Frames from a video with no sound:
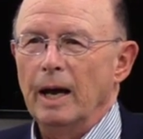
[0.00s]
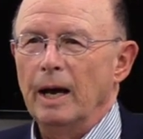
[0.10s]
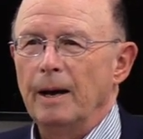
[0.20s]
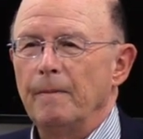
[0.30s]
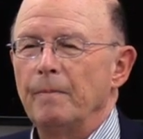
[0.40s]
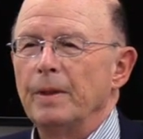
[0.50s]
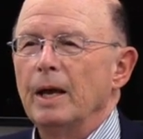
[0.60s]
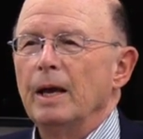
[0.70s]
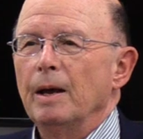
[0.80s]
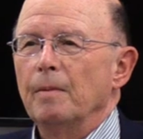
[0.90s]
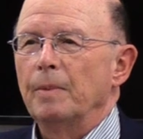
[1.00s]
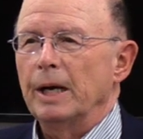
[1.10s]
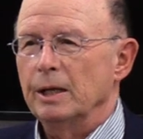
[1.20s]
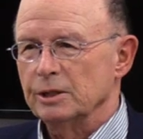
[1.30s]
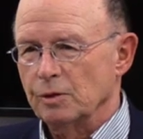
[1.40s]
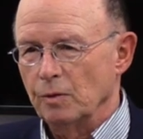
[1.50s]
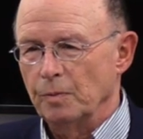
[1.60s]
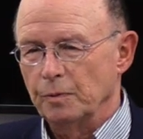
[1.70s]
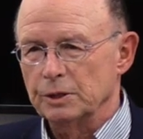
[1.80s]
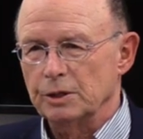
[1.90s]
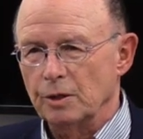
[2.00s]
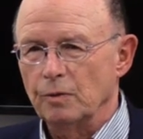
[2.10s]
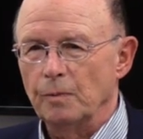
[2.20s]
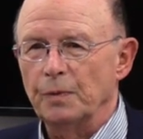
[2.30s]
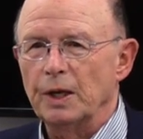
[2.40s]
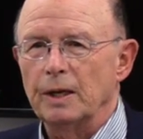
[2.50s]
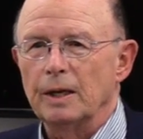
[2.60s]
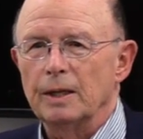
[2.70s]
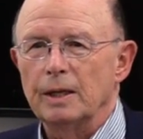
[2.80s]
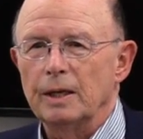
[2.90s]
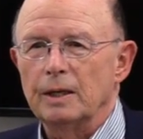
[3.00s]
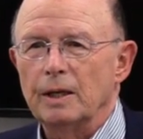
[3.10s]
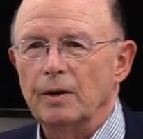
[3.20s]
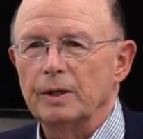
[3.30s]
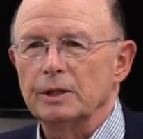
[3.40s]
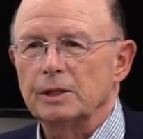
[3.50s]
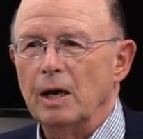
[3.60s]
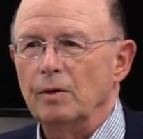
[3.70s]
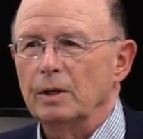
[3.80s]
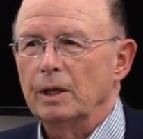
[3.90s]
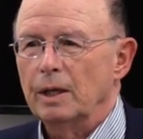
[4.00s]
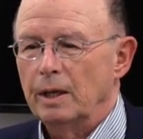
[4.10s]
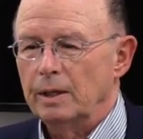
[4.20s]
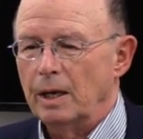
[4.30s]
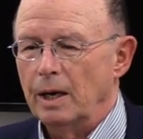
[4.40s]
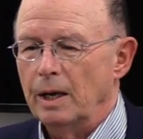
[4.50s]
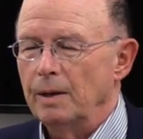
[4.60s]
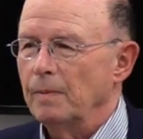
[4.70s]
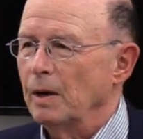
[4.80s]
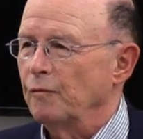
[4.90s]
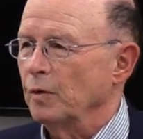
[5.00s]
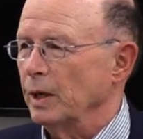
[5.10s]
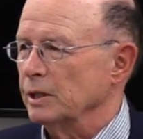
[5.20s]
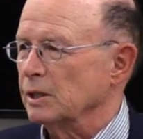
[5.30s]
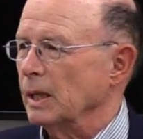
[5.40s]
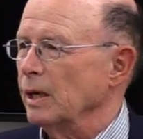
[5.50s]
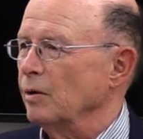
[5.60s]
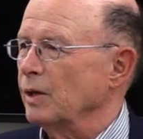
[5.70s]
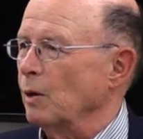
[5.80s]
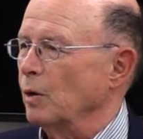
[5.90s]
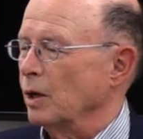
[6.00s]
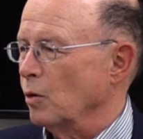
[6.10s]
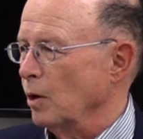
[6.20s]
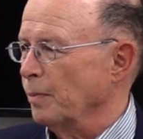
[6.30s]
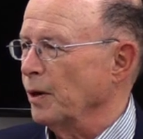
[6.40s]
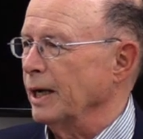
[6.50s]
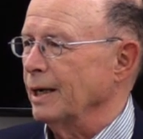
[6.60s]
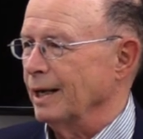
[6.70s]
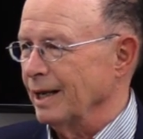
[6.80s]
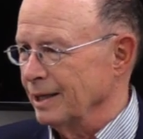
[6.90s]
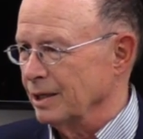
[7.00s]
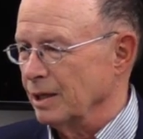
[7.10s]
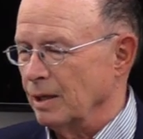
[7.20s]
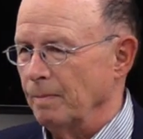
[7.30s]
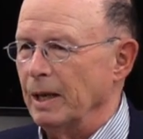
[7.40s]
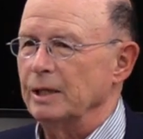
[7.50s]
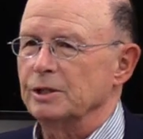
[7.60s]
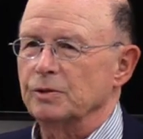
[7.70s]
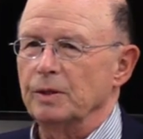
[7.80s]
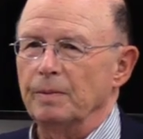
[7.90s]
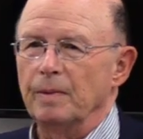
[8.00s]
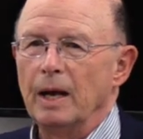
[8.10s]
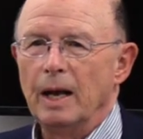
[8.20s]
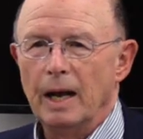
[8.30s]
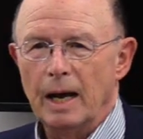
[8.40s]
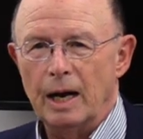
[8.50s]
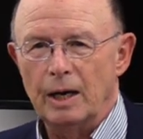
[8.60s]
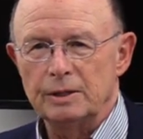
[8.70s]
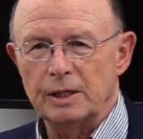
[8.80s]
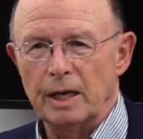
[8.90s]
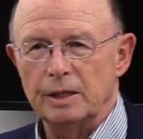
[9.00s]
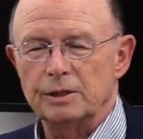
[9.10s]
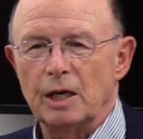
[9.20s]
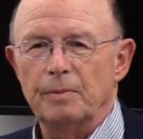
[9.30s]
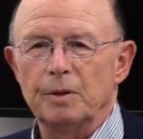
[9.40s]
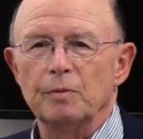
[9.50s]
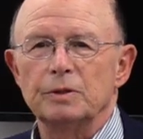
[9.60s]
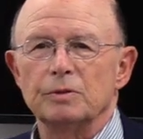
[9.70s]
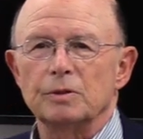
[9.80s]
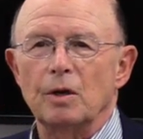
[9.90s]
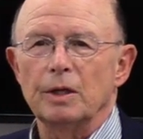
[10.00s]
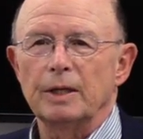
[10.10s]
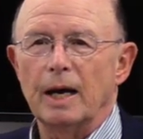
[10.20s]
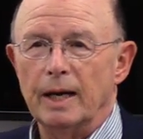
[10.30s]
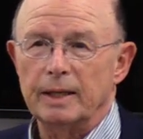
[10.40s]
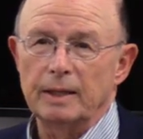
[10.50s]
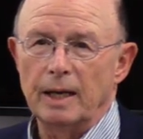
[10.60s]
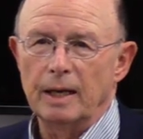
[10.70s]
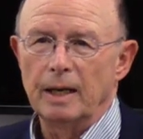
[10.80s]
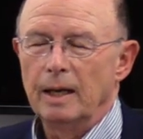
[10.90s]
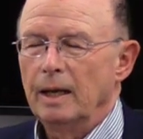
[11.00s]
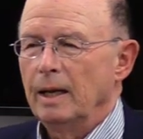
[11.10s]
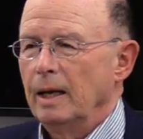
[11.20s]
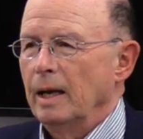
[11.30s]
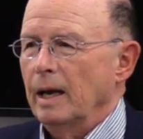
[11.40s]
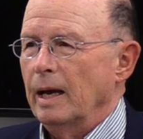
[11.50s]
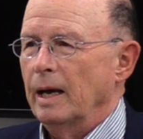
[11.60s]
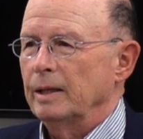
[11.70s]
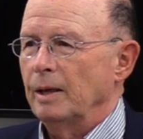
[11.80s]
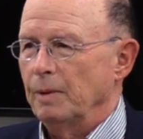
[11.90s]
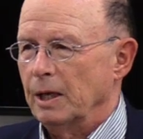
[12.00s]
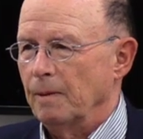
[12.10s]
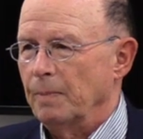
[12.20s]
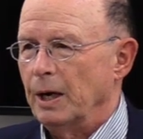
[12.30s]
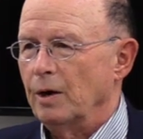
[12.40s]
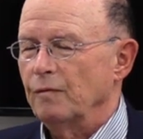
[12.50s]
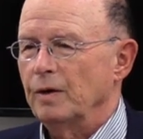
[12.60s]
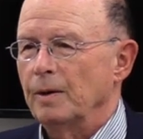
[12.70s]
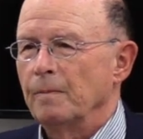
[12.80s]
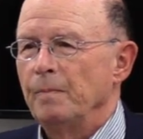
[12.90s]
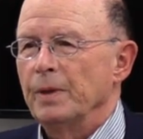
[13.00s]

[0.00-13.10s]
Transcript: Um, but his group was the group that, that carried this out. Uh, a few days later, they were incorporated into the mainstream our Zionist army, which was called the Haganah. Uh, they became part of it.